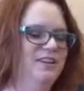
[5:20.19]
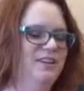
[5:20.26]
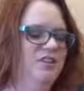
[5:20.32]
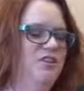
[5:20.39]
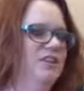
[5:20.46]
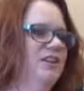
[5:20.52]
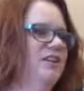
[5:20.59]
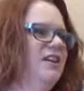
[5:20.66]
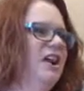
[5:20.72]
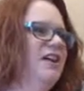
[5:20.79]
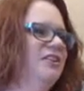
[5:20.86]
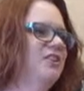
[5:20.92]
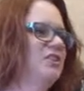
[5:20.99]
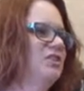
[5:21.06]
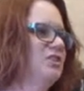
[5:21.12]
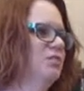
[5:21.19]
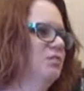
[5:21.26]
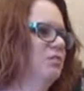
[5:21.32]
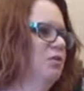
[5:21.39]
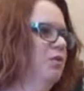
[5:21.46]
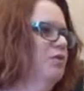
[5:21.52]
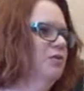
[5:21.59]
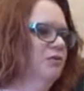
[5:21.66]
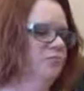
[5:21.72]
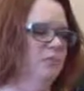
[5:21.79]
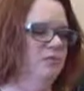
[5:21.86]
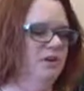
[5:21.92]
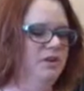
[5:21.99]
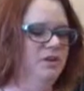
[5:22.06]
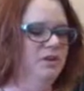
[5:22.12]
to the goddesses of bloom.